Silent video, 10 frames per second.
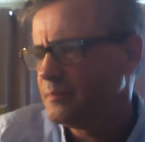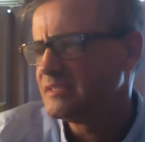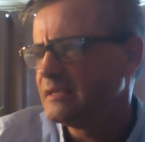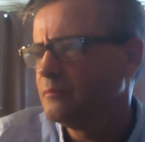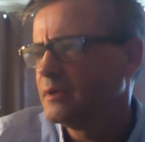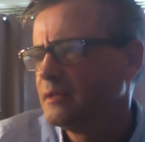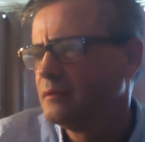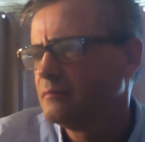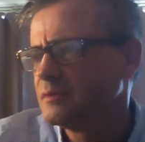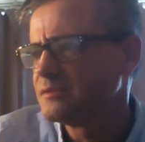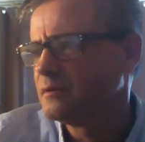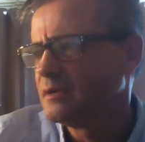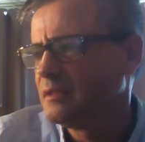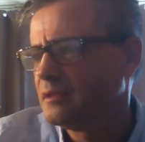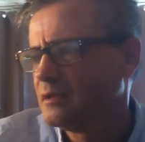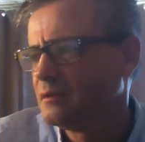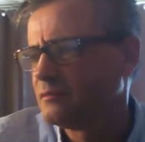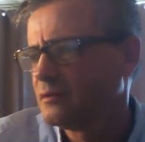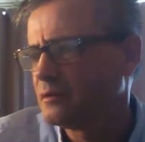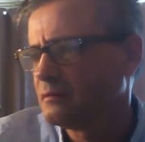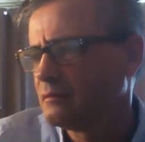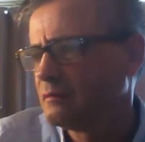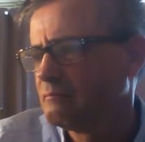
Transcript: me see. Wait, is there anything else I can think